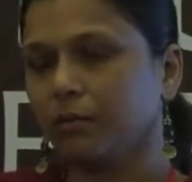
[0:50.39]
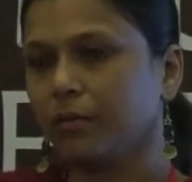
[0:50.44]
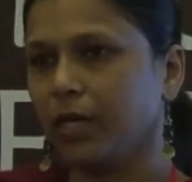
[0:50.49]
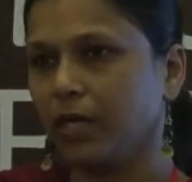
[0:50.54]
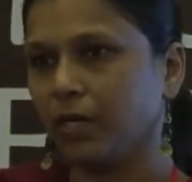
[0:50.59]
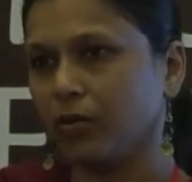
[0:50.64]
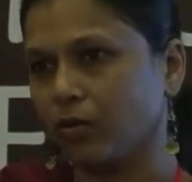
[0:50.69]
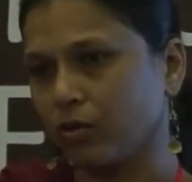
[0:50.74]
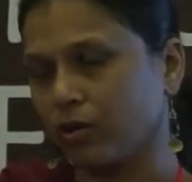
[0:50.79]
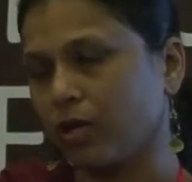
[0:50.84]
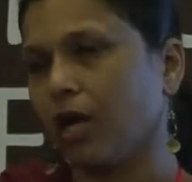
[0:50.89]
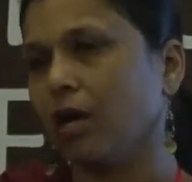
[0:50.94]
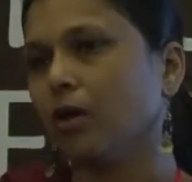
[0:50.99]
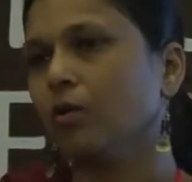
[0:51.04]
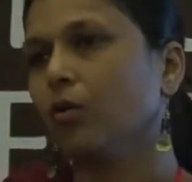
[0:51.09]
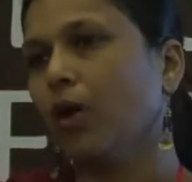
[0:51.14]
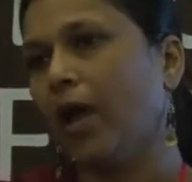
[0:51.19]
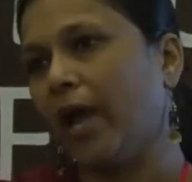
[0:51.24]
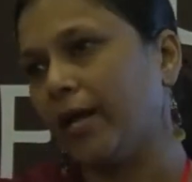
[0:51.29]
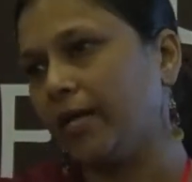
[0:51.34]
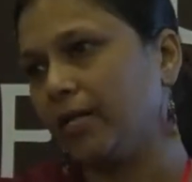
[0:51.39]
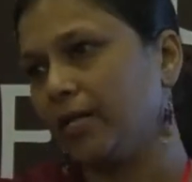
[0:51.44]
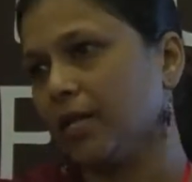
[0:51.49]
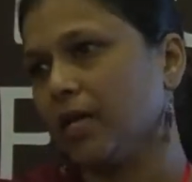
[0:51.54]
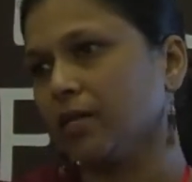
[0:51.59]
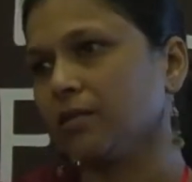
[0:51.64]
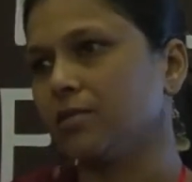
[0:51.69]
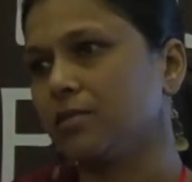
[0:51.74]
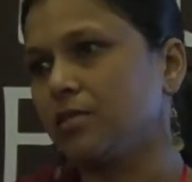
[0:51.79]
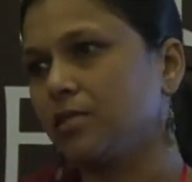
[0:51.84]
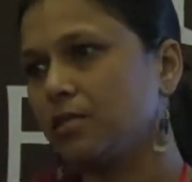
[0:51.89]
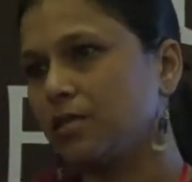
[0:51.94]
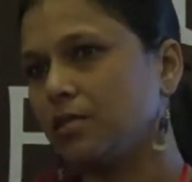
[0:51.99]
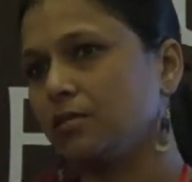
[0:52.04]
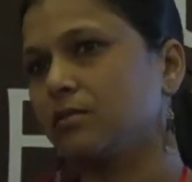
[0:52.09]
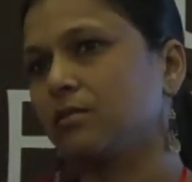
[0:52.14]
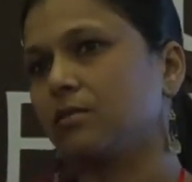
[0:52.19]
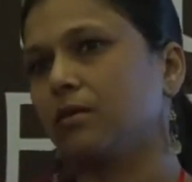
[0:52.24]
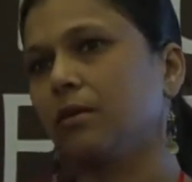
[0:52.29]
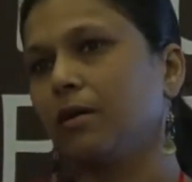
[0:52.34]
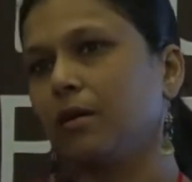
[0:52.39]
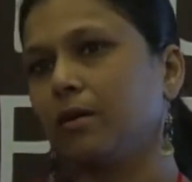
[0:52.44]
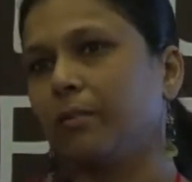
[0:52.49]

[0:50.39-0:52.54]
in Gurgaon and in other cities,